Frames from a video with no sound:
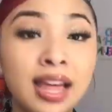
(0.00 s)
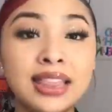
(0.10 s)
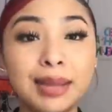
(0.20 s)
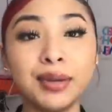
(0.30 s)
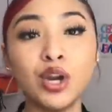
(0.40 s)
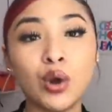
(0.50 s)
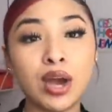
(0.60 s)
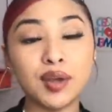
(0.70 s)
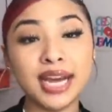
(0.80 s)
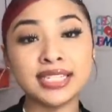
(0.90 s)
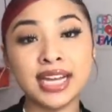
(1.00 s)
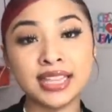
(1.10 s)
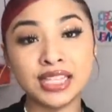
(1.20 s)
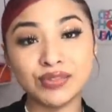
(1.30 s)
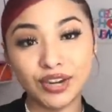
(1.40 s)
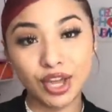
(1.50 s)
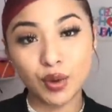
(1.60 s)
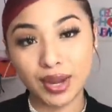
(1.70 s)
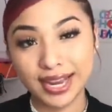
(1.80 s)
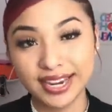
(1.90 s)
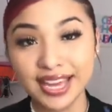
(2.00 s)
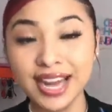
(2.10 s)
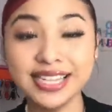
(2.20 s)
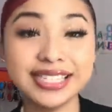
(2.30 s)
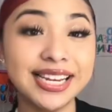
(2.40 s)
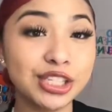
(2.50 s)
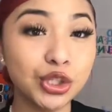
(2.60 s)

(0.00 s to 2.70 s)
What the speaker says: Let me know how you guys like this video. And yeah, let's get into